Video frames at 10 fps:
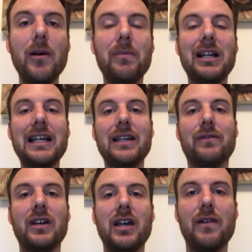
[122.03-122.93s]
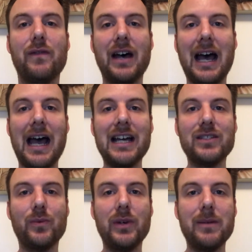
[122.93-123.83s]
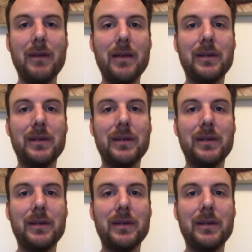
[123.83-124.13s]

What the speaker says: I believe that as we may